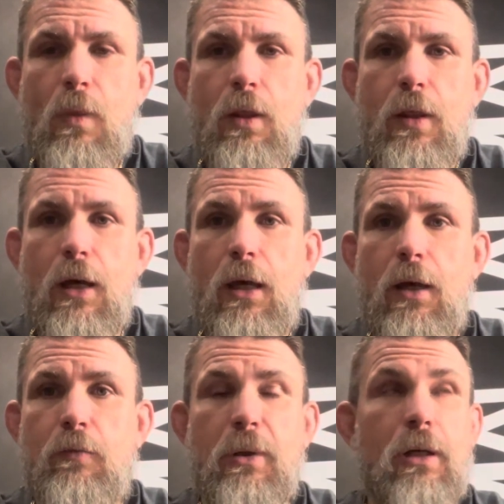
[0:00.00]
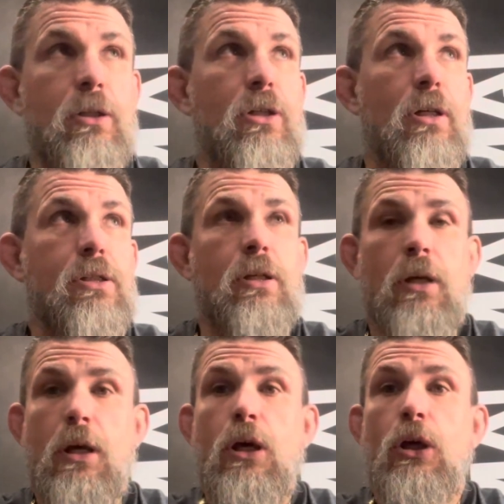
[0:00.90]
they have been just
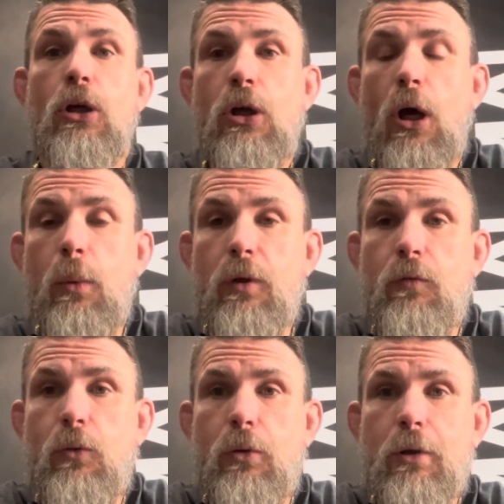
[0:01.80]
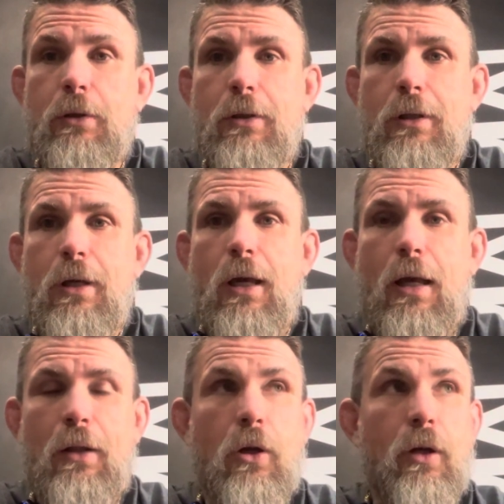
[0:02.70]
going for it
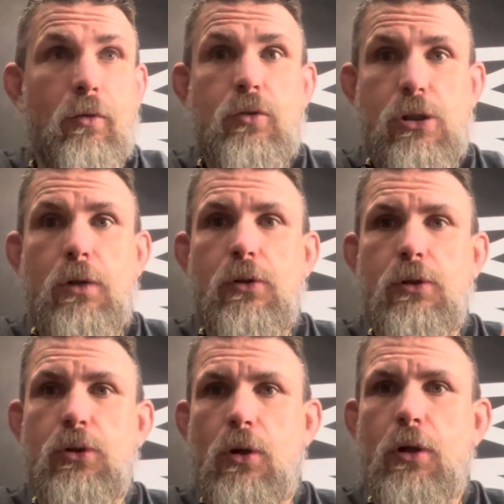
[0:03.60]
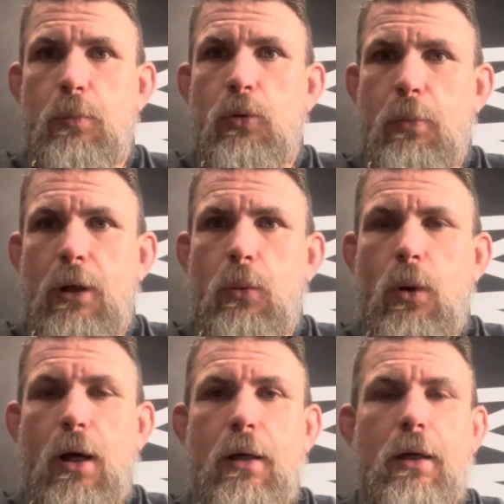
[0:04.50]
and like seriously trying to put me
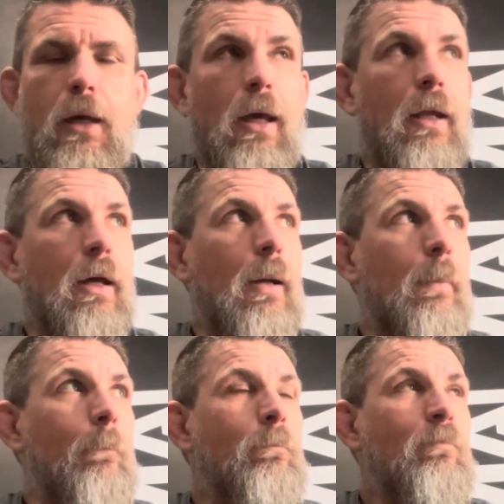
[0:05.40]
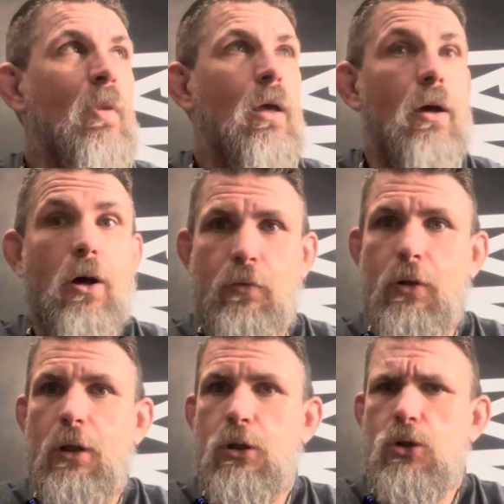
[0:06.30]
away. And I've
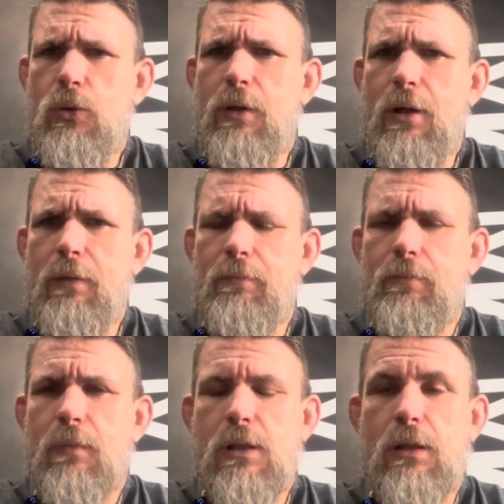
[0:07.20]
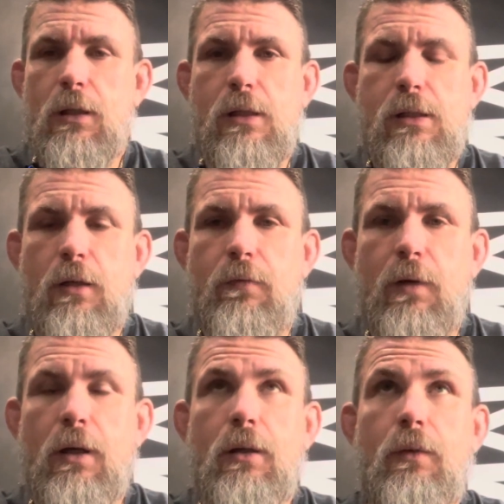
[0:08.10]
really enjoyed that, as silly as that
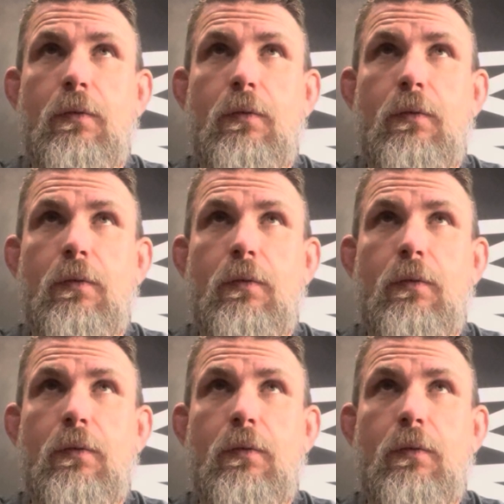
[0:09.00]
found,